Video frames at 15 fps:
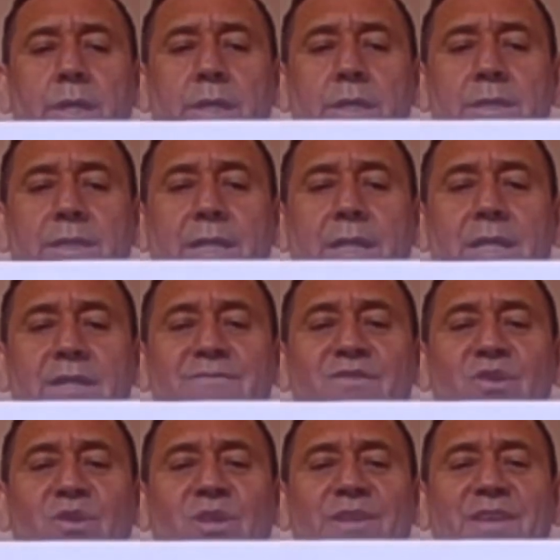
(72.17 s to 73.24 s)
And the
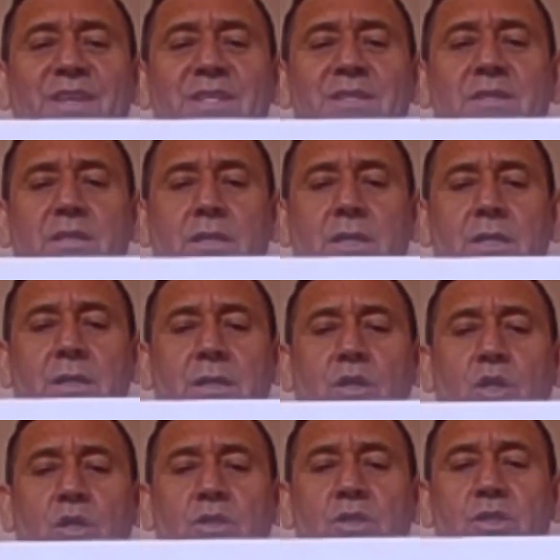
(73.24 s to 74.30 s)
labial dental
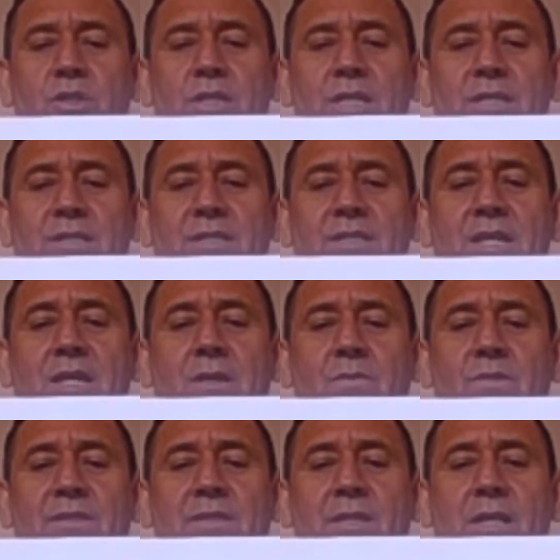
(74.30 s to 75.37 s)
consonant
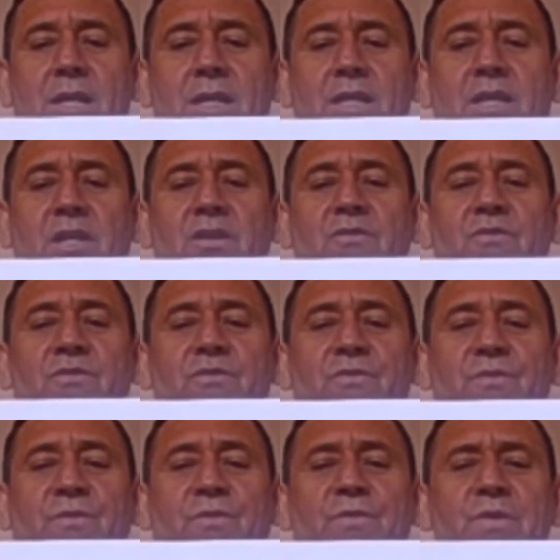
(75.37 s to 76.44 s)
sounds like
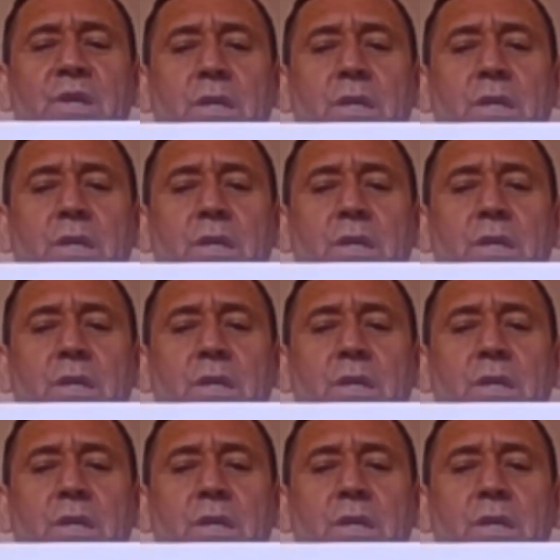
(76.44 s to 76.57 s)
f